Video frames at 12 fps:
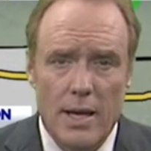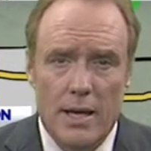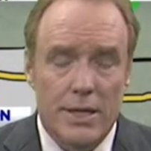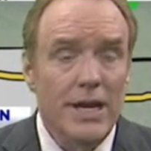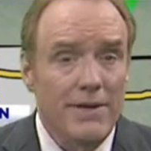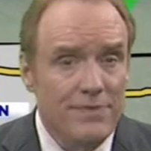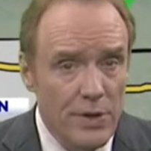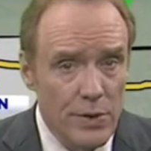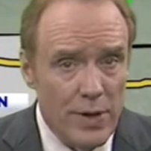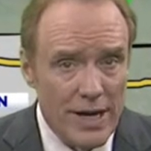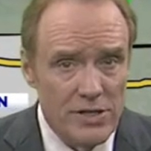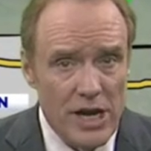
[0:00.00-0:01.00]
Good afternoon,
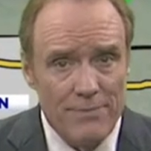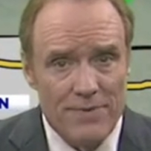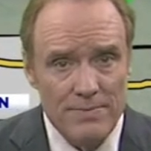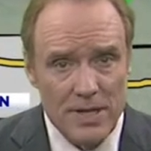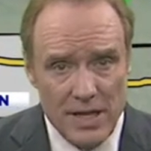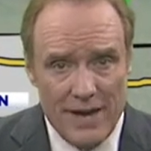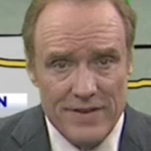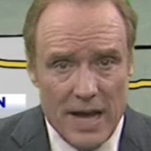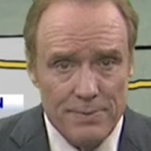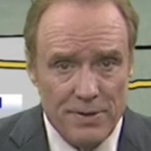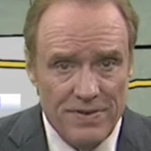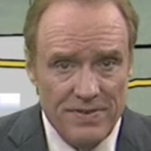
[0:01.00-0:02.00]
Greg Schaub from the Live
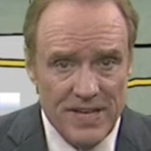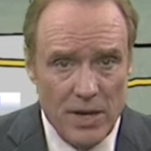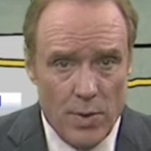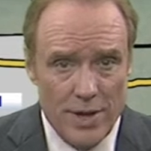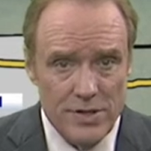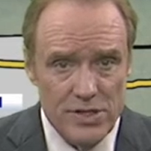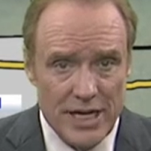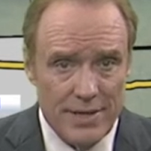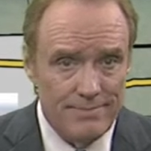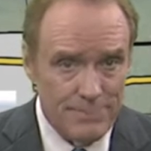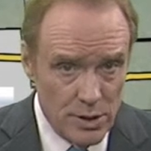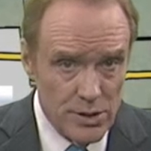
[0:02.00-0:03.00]
Doppler 15 Weather
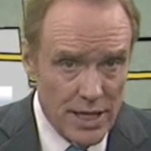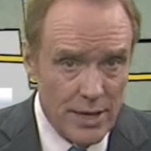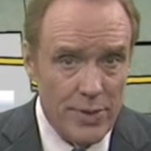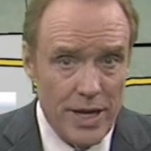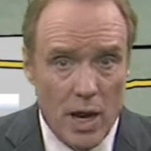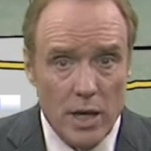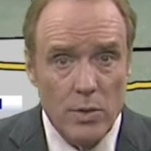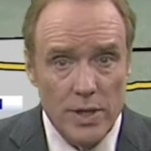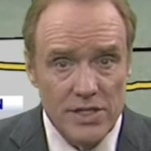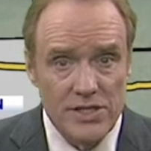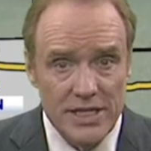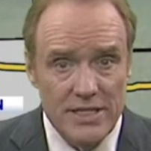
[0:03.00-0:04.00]
Center. Looks like we are going
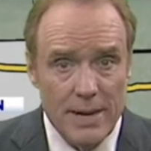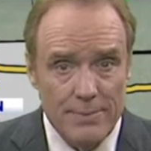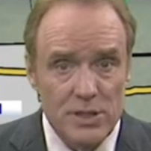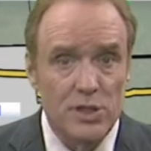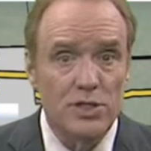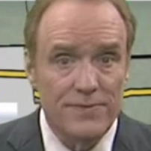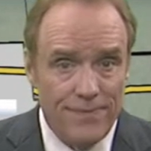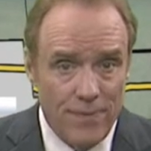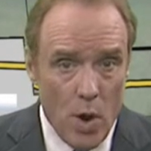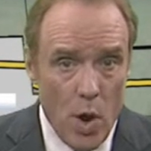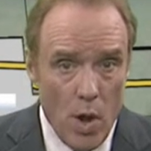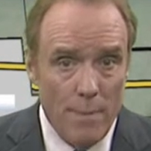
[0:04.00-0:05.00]
to see temperatures
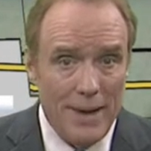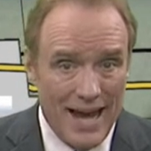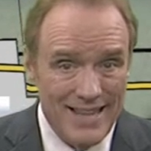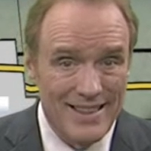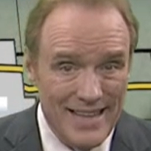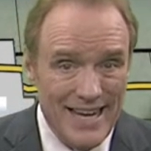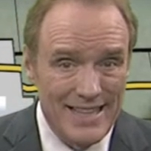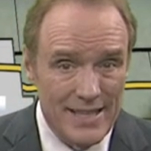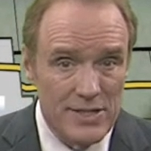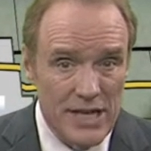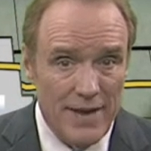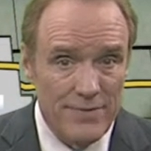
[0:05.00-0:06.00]
fall by late
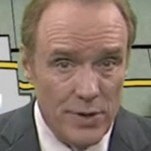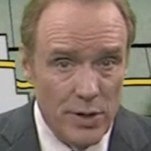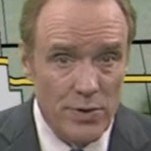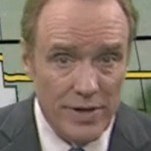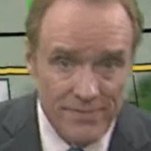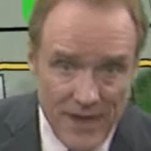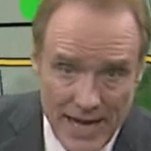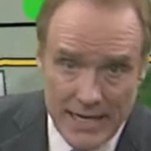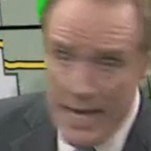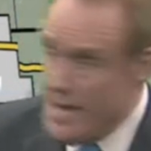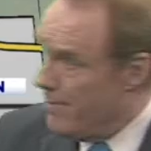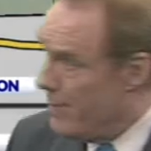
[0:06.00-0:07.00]
this afternoon. In fact,
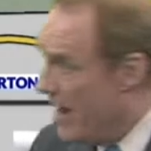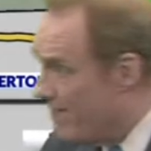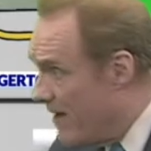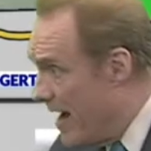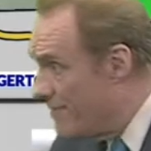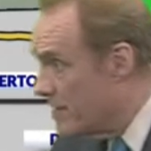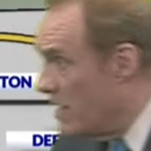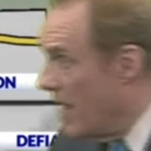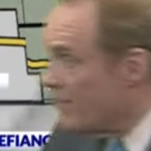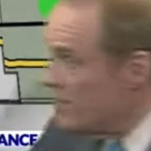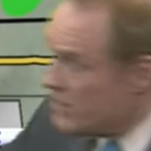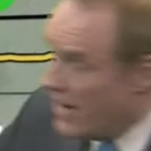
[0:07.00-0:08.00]
by 5
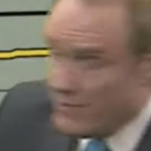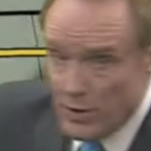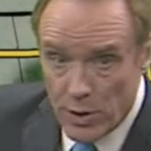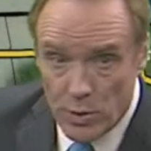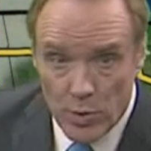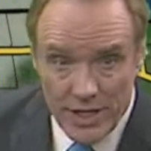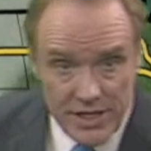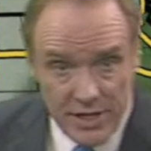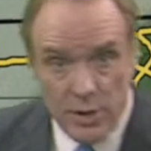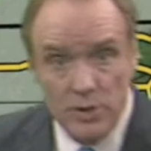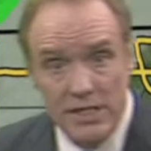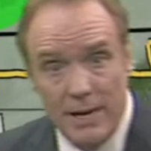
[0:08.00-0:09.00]
o'clock this afternoon, we see
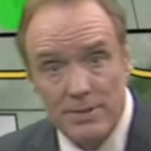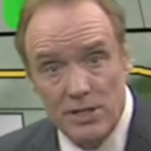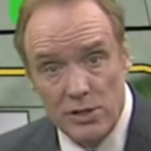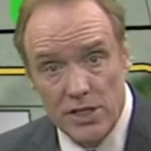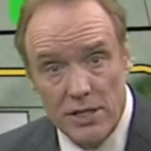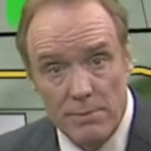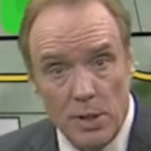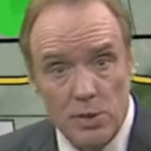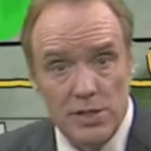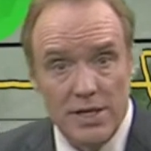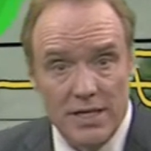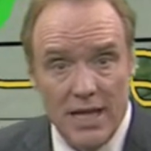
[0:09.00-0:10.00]
those temperatures under
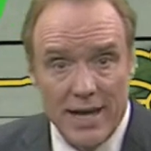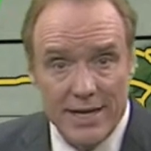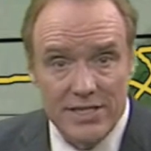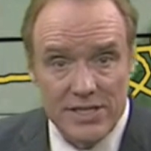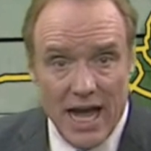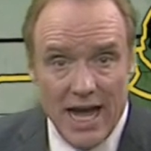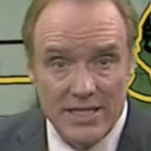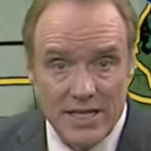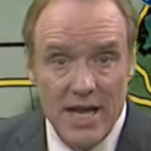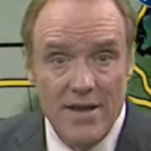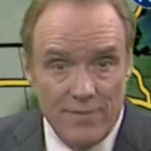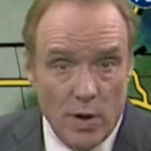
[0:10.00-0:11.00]
mostly cloudy skies
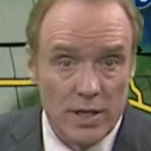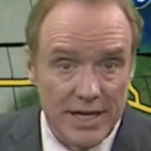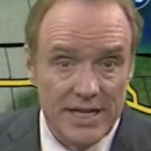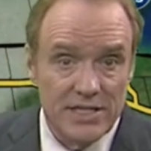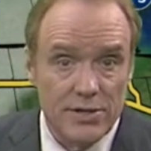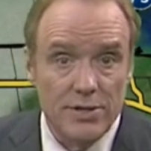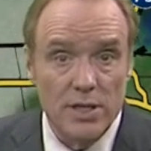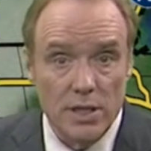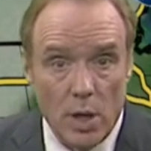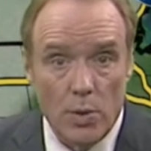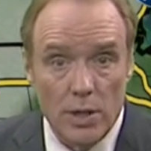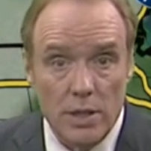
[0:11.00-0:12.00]
falling into the
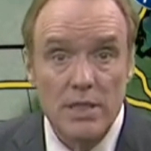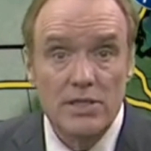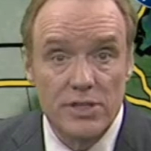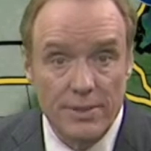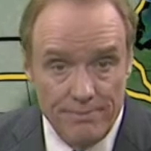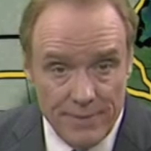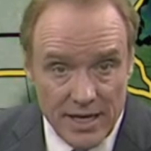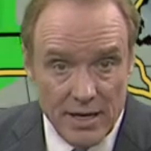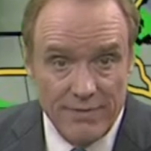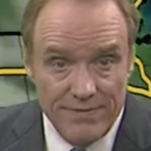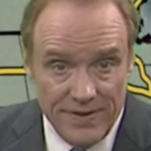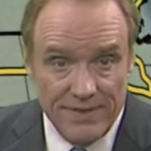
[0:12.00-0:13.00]
lower to
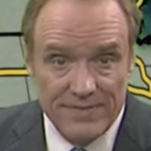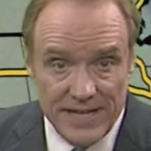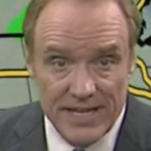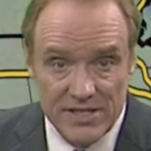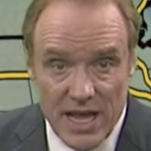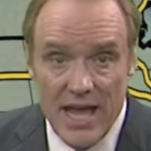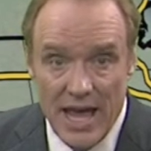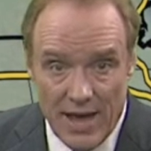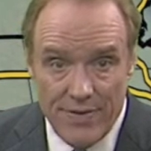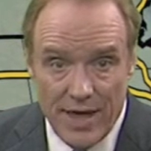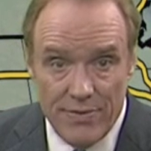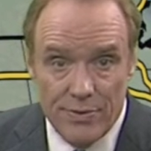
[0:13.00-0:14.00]
middle 50s.
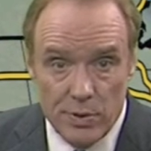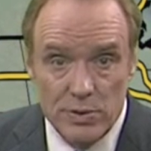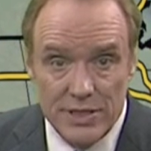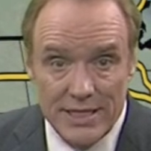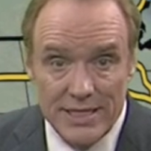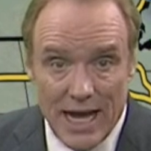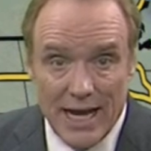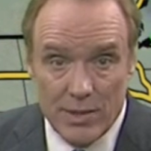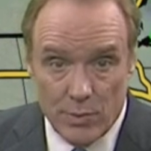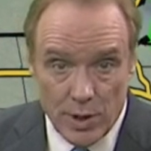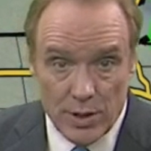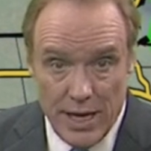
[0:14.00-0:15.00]
And then through tonight,
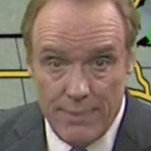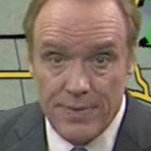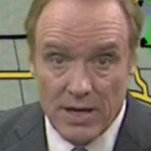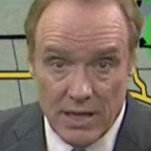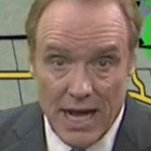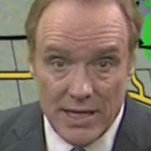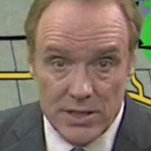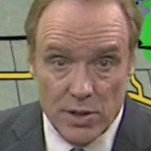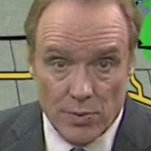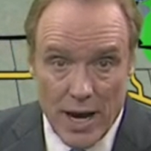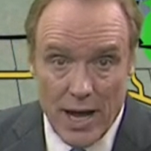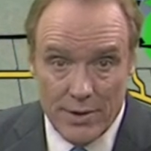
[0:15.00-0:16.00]
we'll keep the clouds
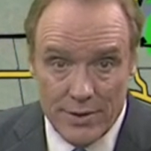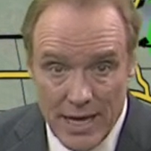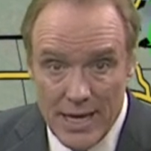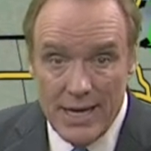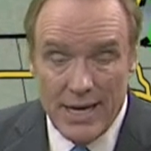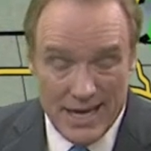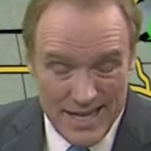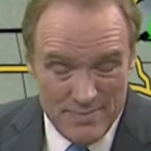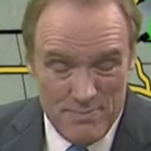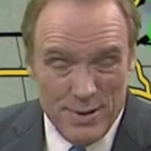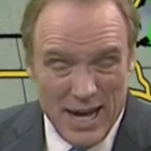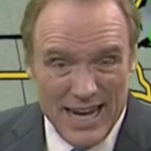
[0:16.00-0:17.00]
around,
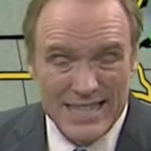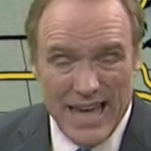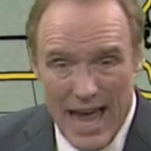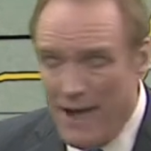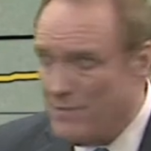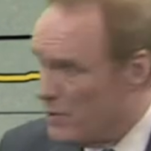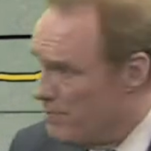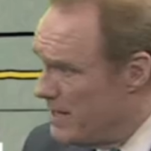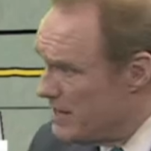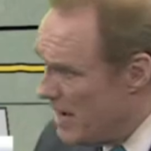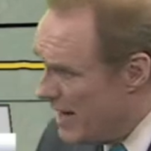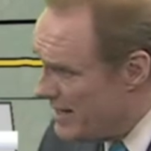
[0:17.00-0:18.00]
but after
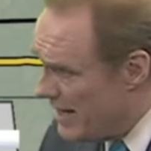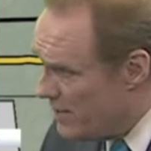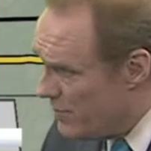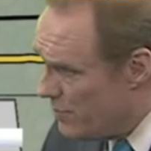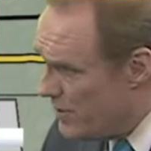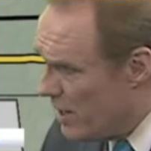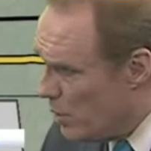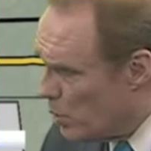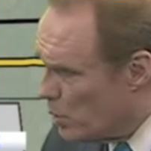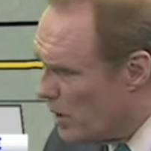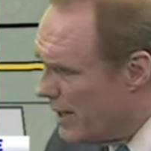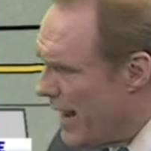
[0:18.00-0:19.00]
midnight and through the
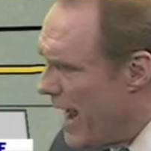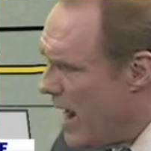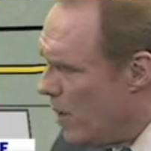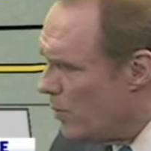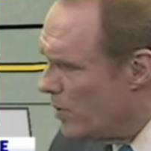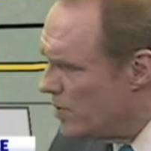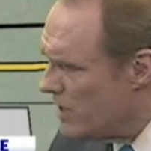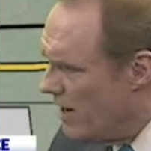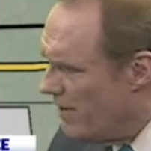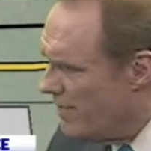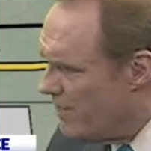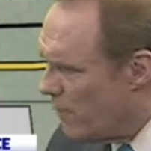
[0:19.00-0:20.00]
early hours
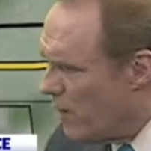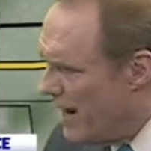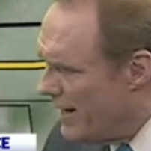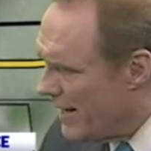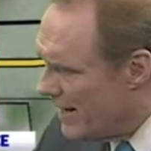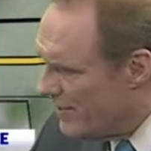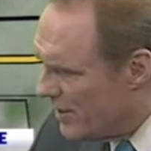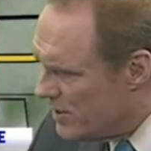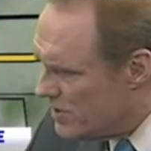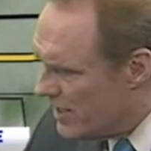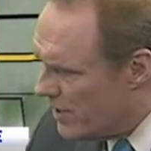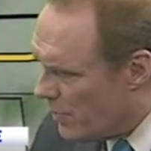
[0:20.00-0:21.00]
of Friday, there you
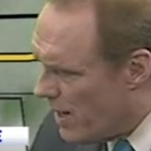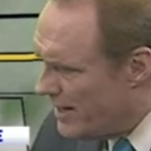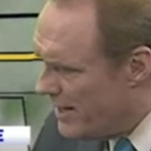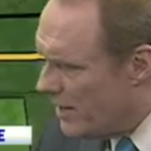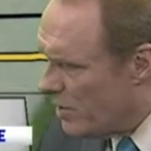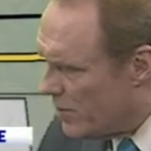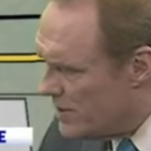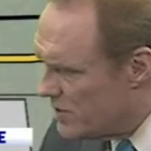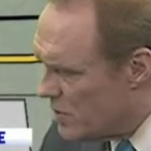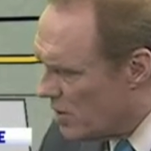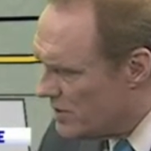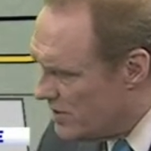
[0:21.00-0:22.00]
see it right here, we
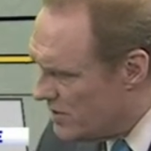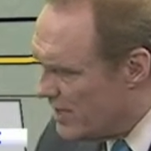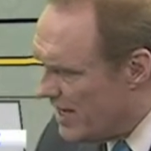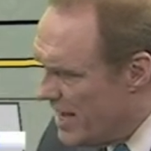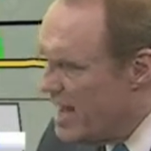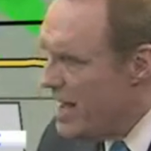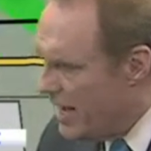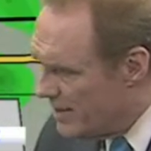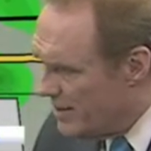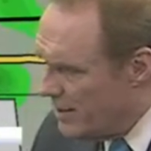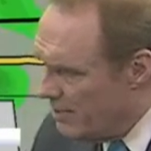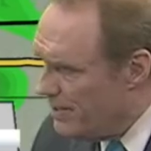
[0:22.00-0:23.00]
start to see a
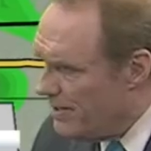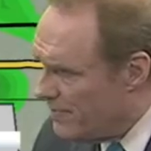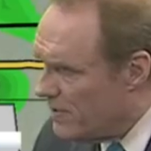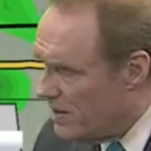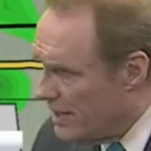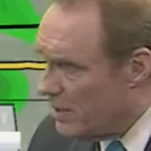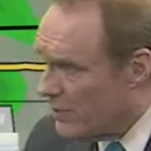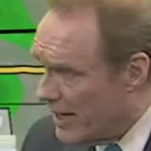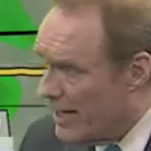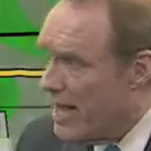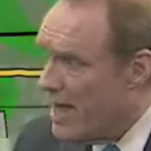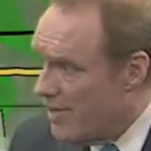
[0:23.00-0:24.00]
little bit of clearing.